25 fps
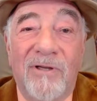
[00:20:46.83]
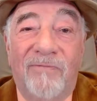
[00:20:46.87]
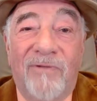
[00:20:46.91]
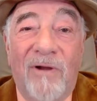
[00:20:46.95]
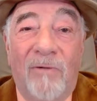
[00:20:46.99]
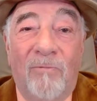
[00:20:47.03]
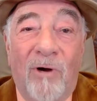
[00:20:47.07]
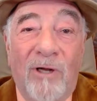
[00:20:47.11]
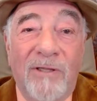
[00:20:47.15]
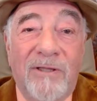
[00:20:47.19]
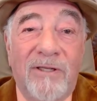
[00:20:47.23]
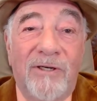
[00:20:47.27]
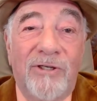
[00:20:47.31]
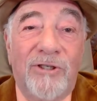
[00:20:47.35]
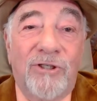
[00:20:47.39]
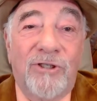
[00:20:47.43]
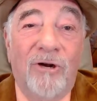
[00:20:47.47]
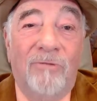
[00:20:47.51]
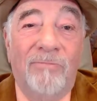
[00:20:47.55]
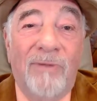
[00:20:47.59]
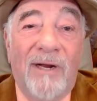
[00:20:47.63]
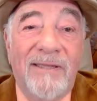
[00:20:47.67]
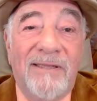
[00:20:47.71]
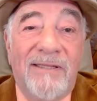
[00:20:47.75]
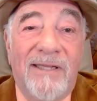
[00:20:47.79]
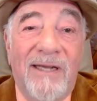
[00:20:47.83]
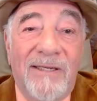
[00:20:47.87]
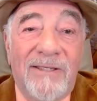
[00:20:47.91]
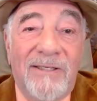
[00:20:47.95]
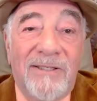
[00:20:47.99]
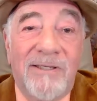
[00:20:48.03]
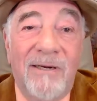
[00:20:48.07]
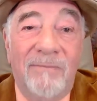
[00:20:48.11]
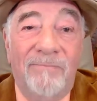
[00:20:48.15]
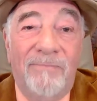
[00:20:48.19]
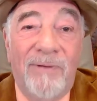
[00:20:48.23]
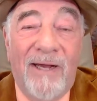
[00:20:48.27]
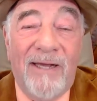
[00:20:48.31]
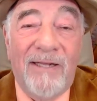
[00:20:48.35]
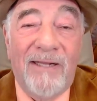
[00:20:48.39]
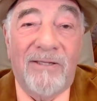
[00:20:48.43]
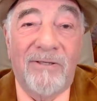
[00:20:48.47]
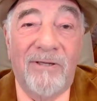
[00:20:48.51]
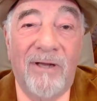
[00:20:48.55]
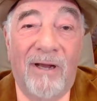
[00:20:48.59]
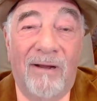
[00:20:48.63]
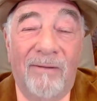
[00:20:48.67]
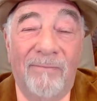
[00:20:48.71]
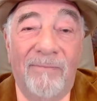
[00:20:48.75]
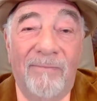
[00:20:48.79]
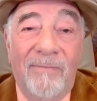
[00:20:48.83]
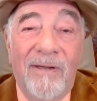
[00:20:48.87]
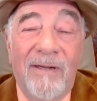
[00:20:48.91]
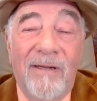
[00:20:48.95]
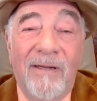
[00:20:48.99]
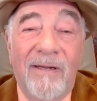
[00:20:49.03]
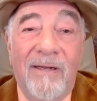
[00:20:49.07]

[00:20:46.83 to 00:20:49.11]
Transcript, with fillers: If I wanted to show my tits in a bathtub,